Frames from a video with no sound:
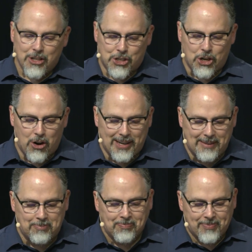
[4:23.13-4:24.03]

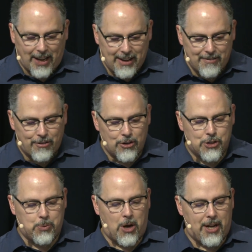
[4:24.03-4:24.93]
starting in
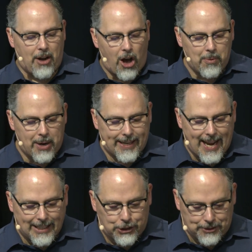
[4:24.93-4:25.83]
verse 1. On one
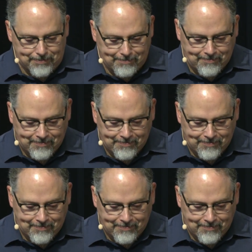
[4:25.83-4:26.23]
occasion,